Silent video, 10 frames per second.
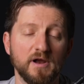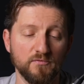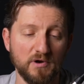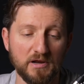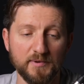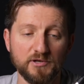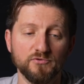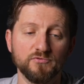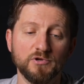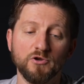I recommend
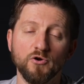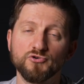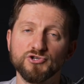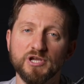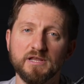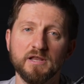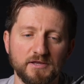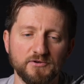you negotiate.